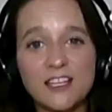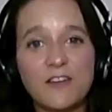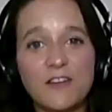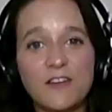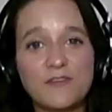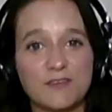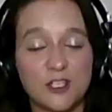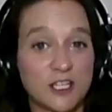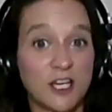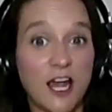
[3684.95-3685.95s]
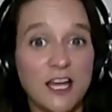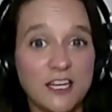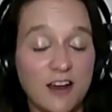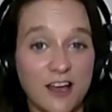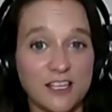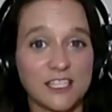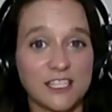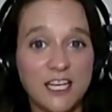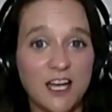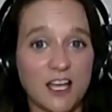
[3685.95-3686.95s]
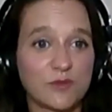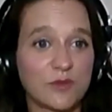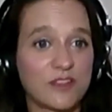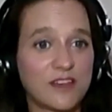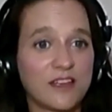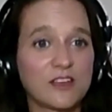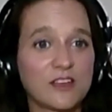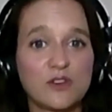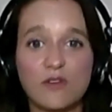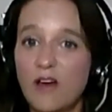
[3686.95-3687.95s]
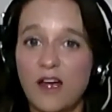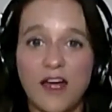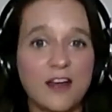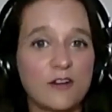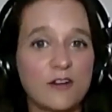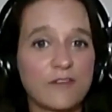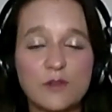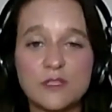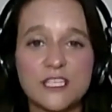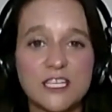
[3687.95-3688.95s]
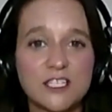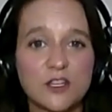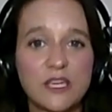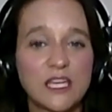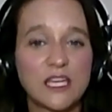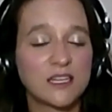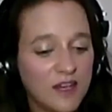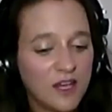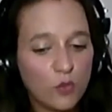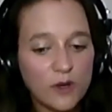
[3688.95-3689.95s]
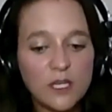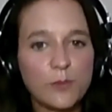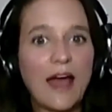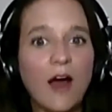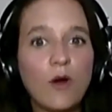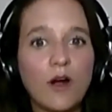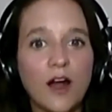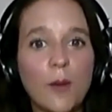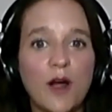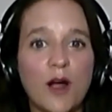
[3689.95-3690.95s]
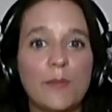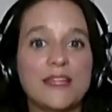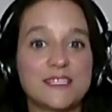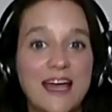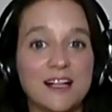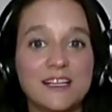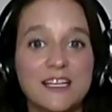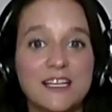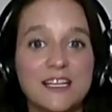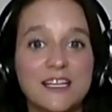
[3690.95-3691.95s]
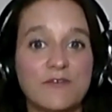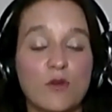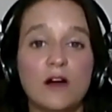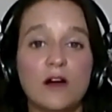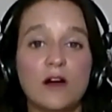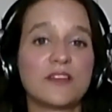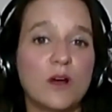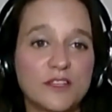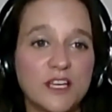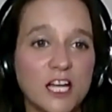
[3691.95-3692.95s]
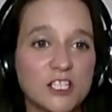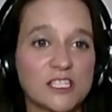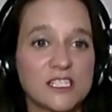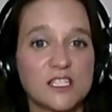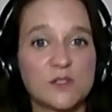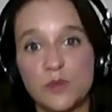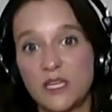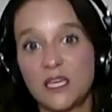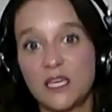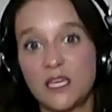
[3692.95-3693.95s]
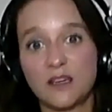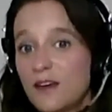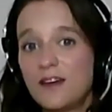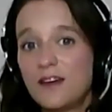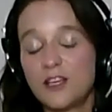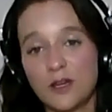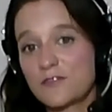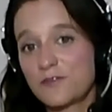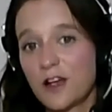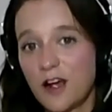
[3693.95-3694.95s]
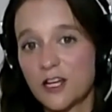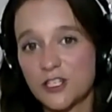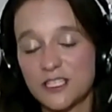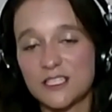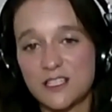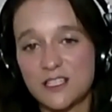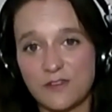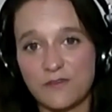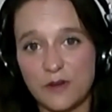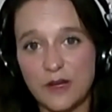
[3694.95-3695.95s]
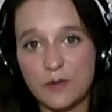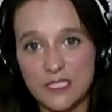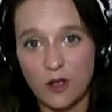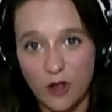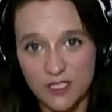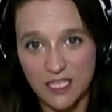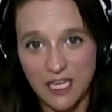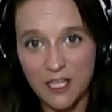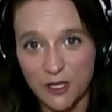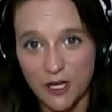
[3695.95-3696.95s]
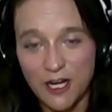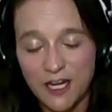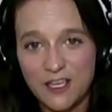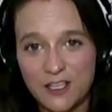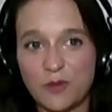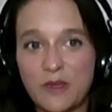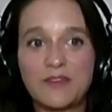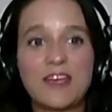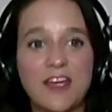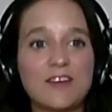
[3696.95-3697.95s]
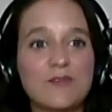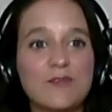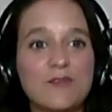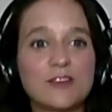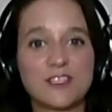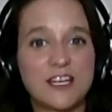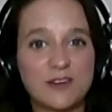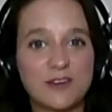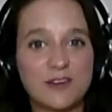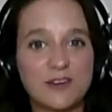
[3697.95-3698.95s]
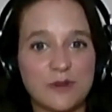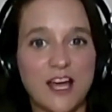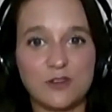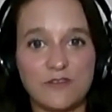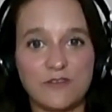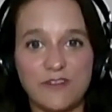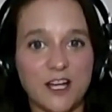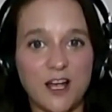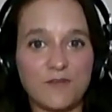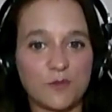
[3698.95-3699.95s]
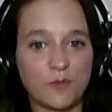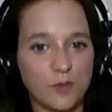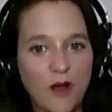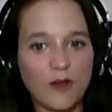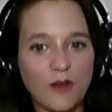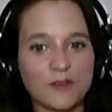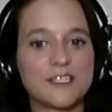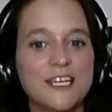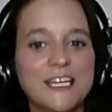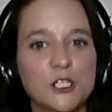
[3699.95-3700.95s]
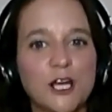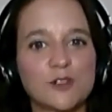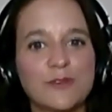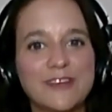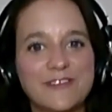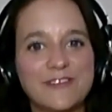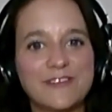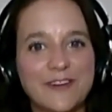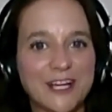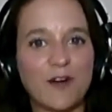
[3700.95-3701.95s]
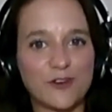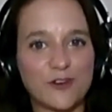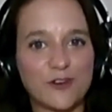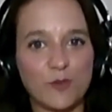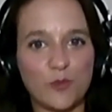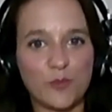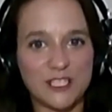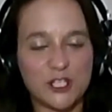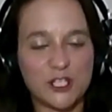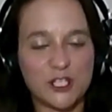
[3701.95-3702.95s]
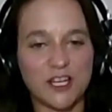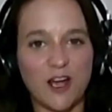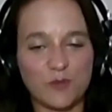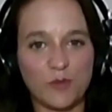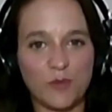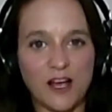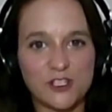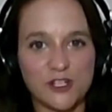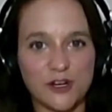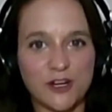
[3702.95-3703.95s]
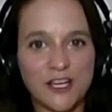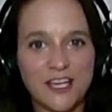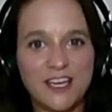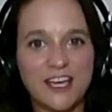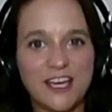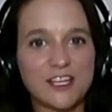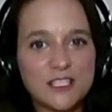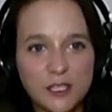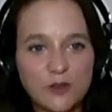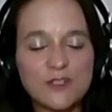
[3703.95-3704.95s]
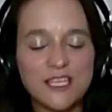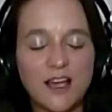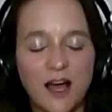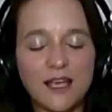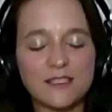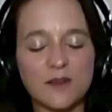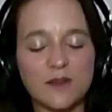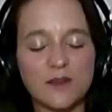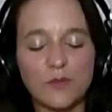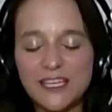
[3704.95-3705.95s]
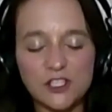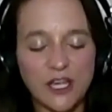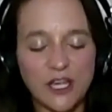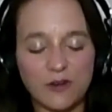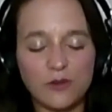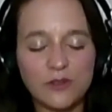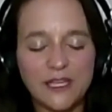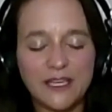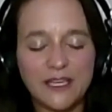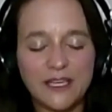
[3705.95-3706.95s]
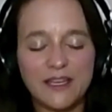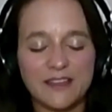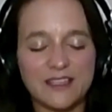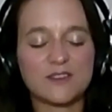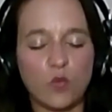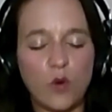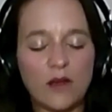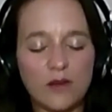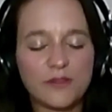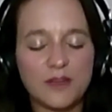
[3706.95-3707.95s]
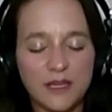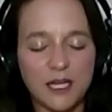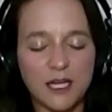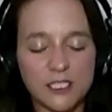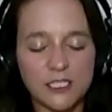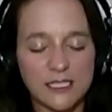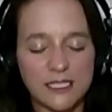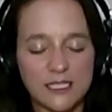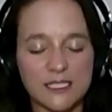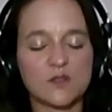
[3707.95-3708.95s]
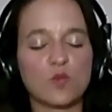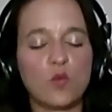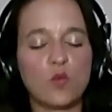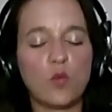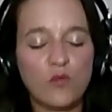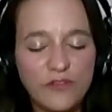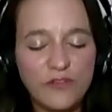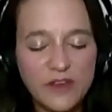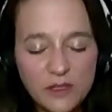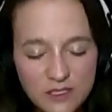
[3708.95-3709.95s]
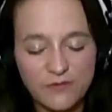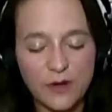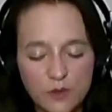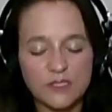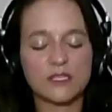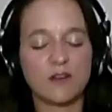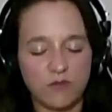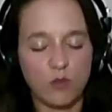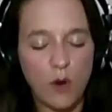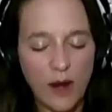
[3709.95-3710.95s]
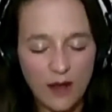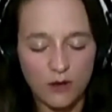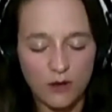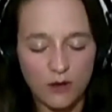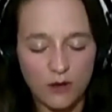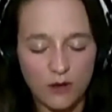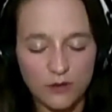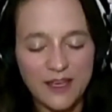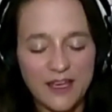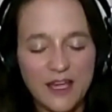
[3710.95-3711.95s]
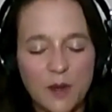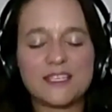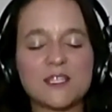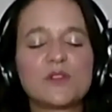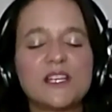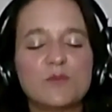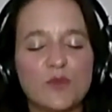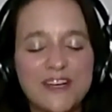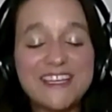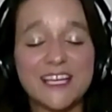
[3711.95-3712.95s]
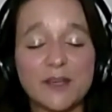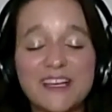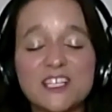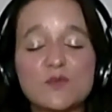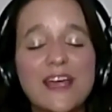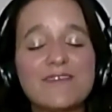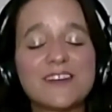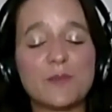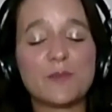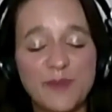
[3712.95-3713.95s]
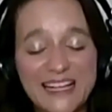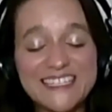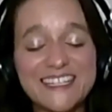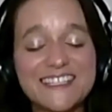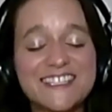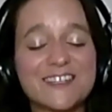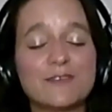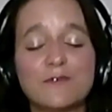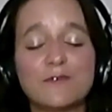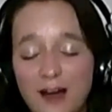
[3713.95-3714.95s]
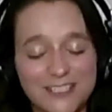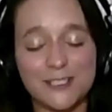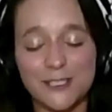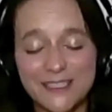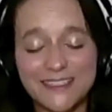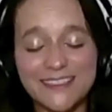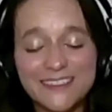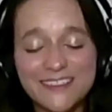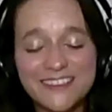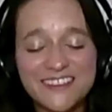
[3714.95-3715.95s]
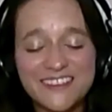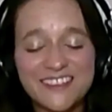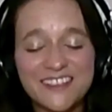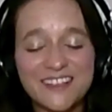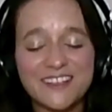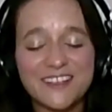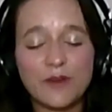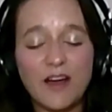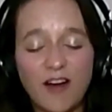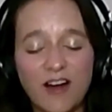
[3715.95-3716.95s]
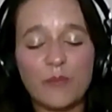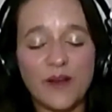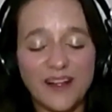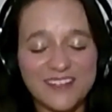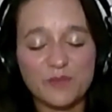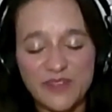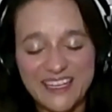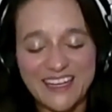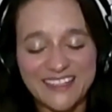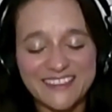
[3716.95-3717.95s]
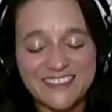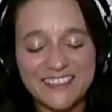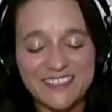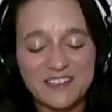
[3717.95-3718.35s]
love to guide us, lead us with Othello to a higher frequency so we can really power up our mentality for wealth, and wealth consciousness being, you know, a different consciousness, different frequency altogether. So maybe anyone who's sitting with us, you can find a comfortable, we're all sitting in chairs, but we can find a comfortable position, a comfortable posture, and just close the eyes and we can channel this wealth consciousness, this feelings of frequency of wealth by simply breathing, because we have an abundance of oxygen. We are abundant beings.